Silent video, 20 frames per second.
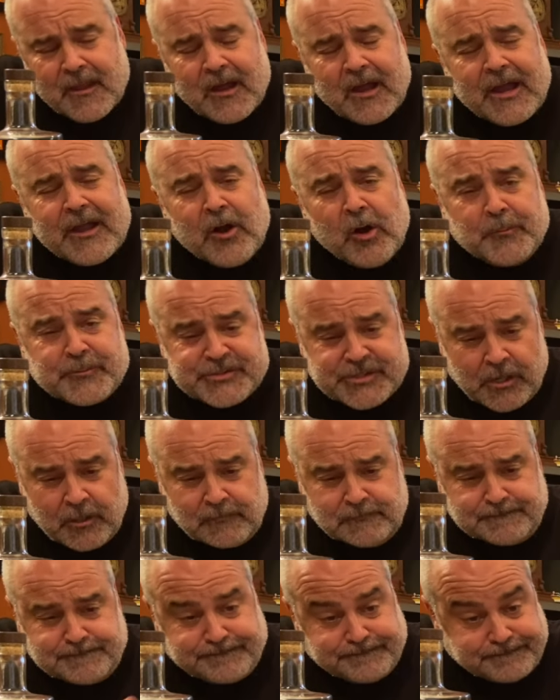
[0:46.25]
I hope
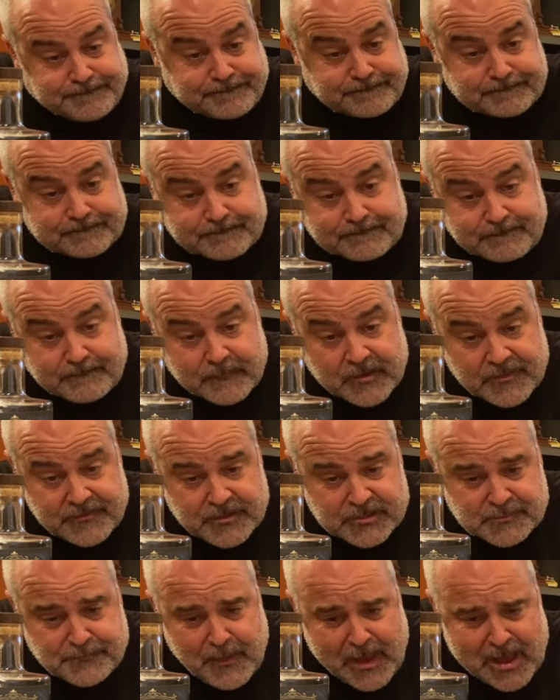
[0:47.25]
so.
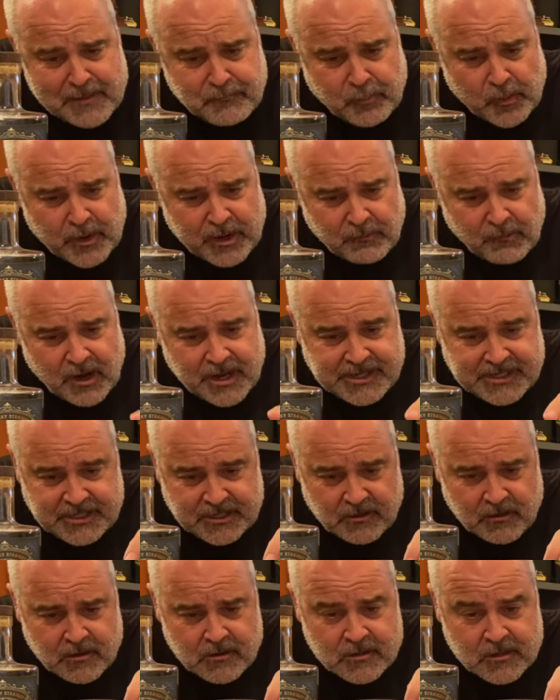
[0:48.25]
This bad boy right
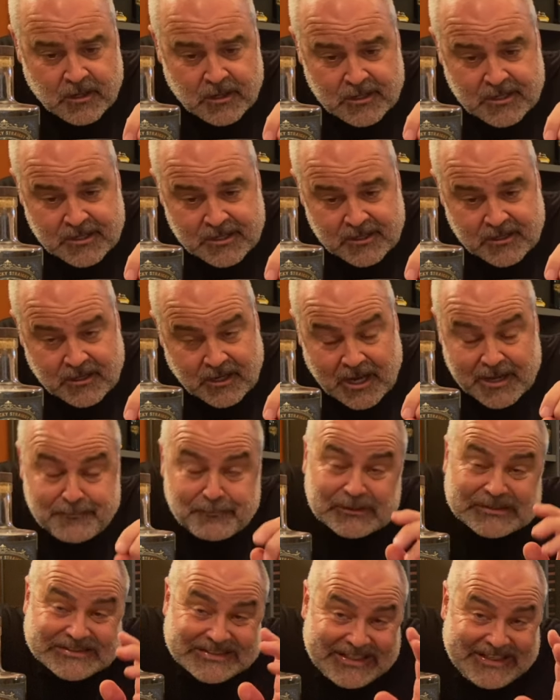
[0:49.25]
here, I
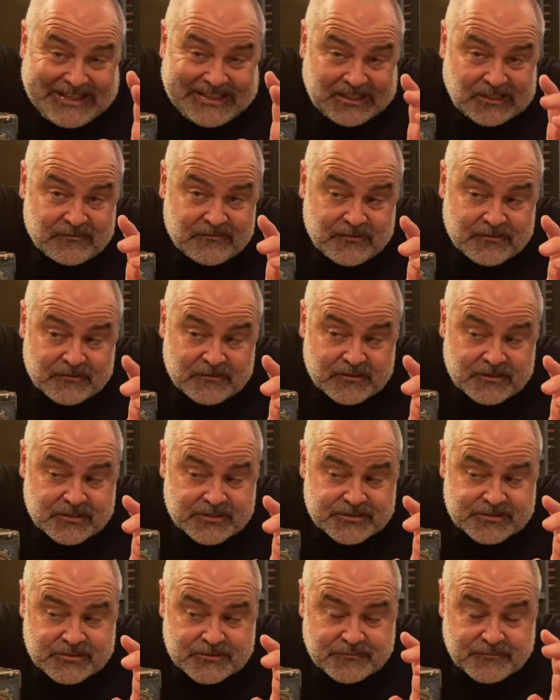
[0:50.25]
believe,
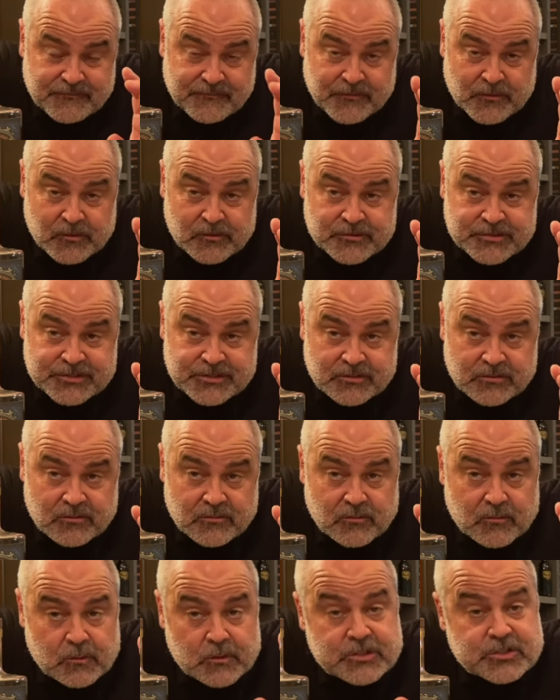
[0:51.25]
is the first
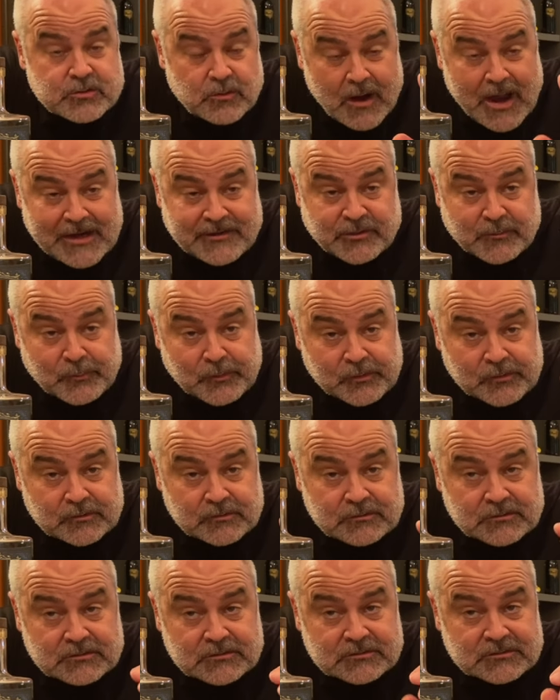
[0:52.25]
retractable
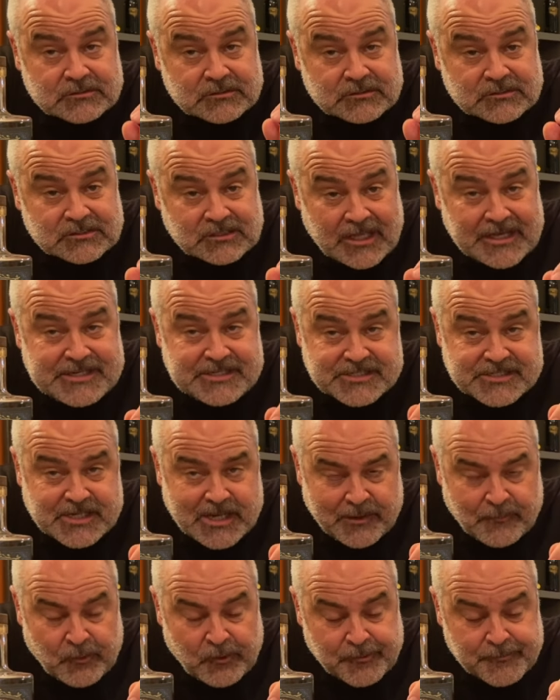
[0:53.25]

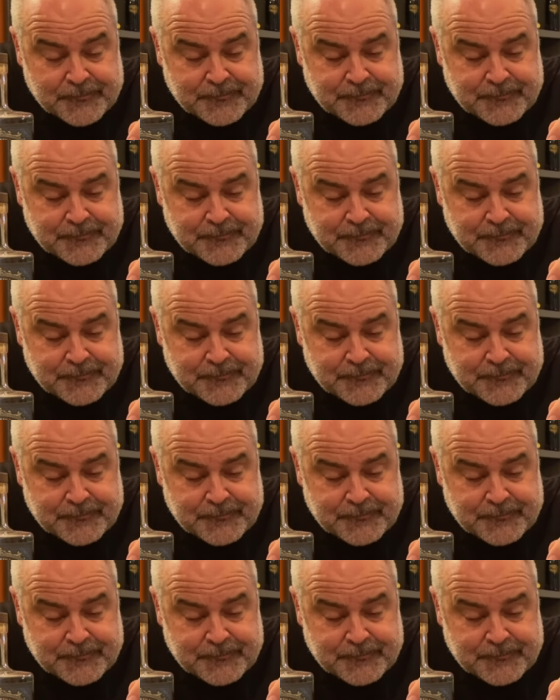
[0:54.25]
lightsaber.